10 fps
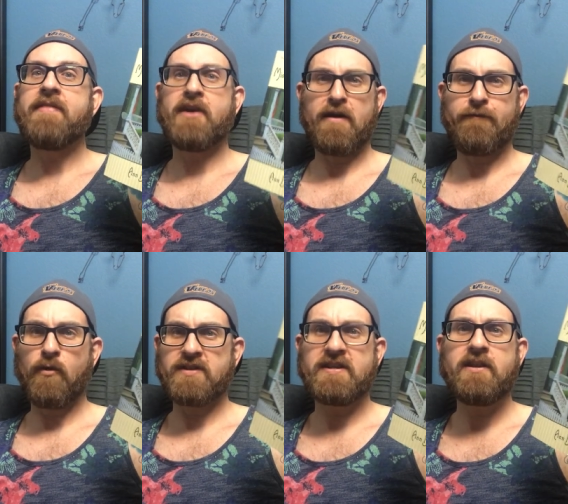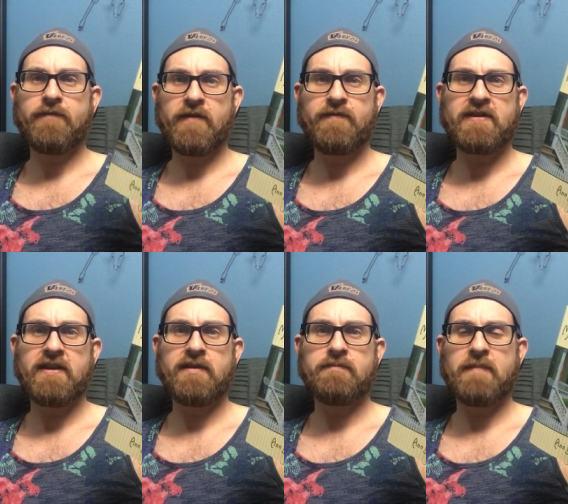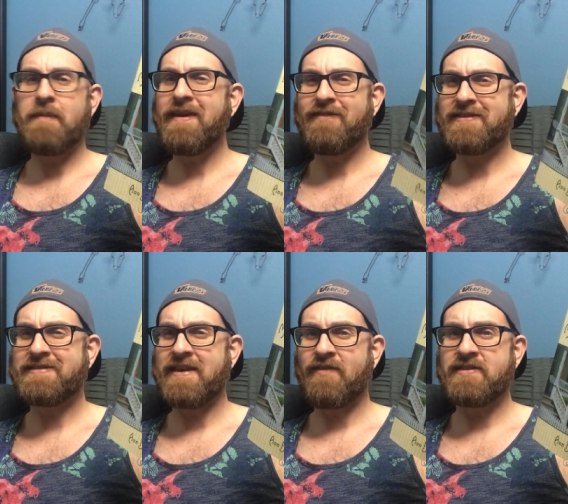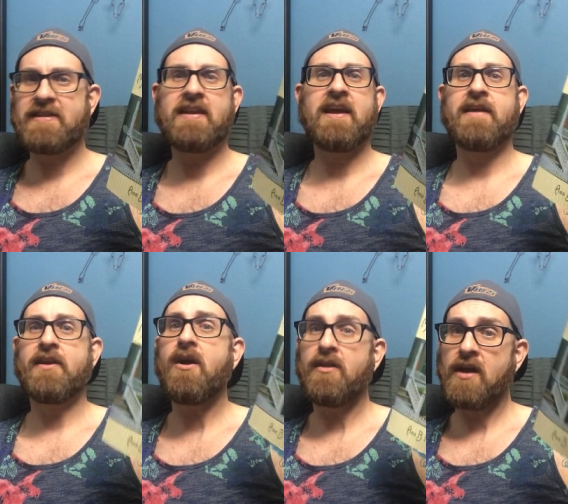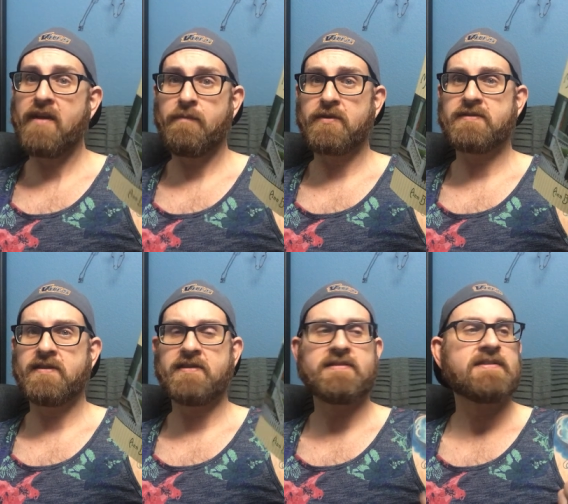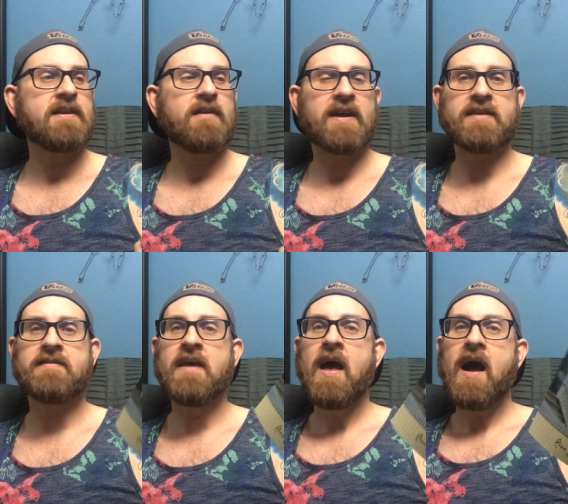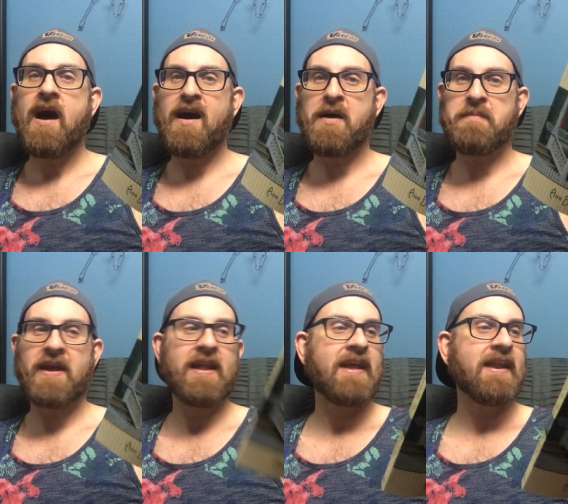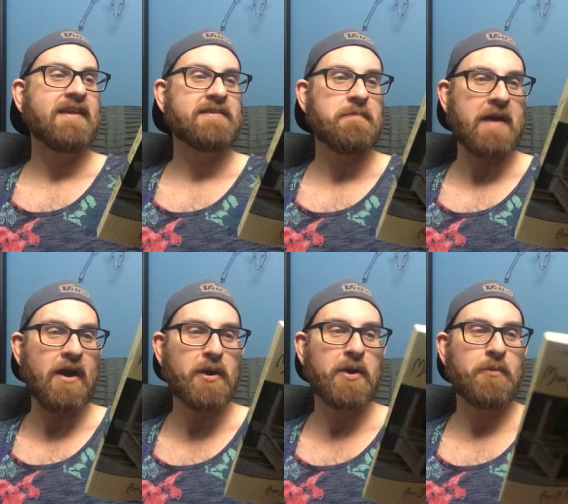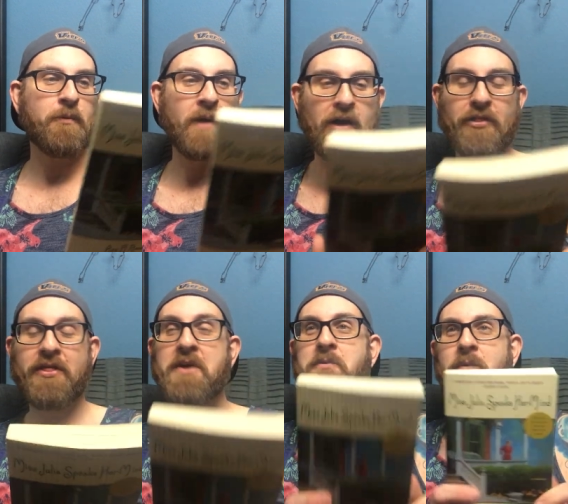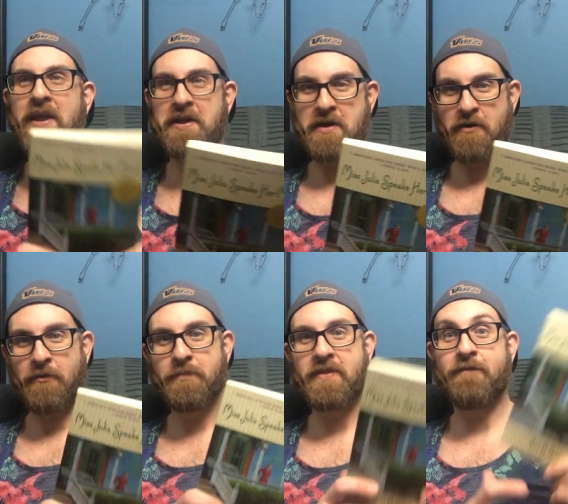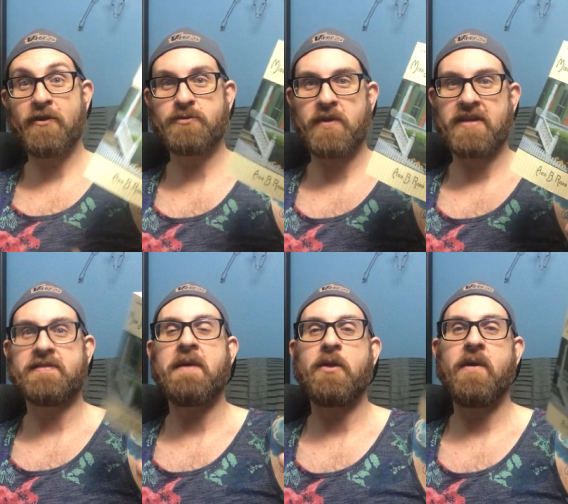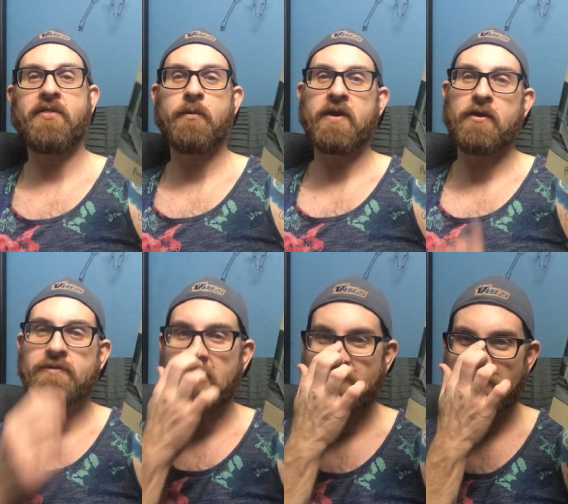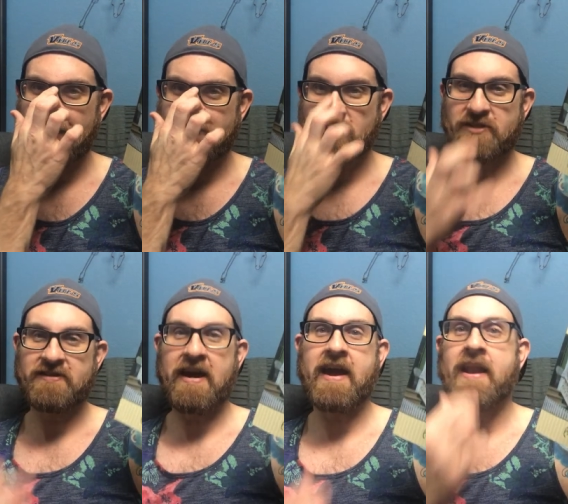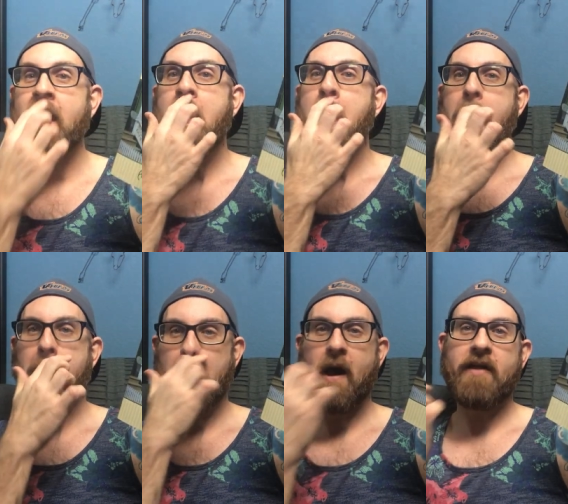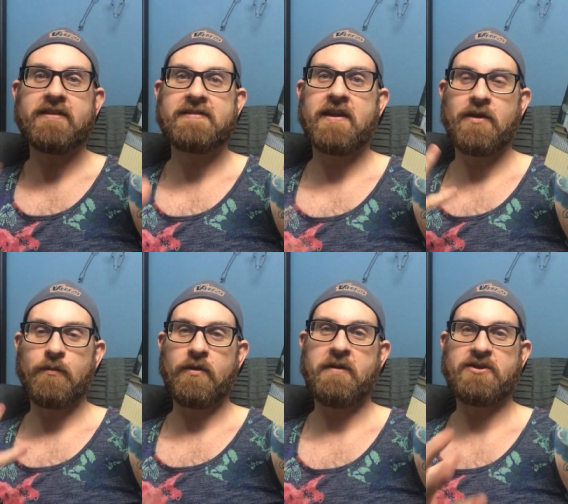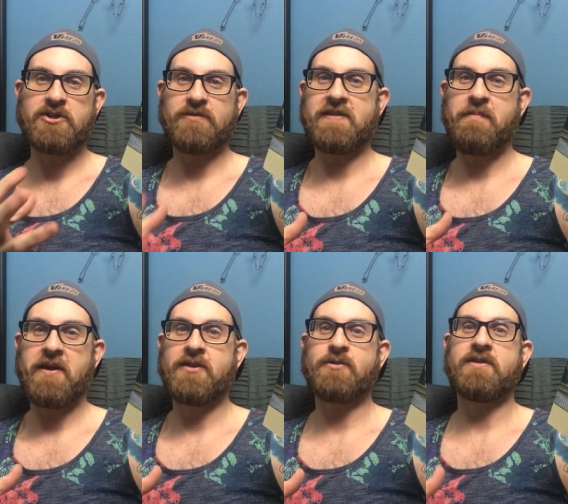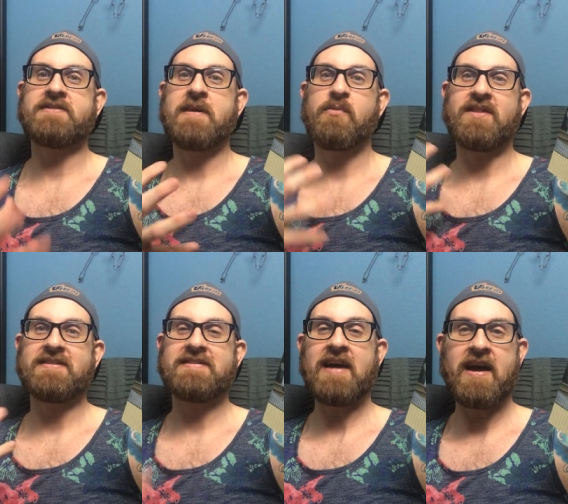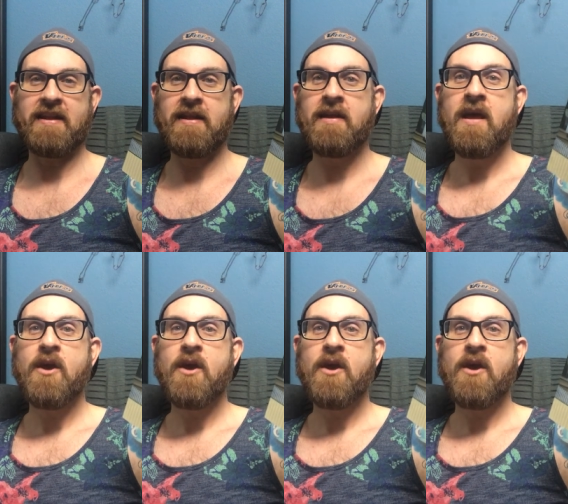there are 14 or 15, maybe even 17, there are a lot of books in this series, and it is about a wealthy widow, the first one is, about a wealthy widow whose husband has just died, and all of a sudden a woman shows up on her doorstep with a son,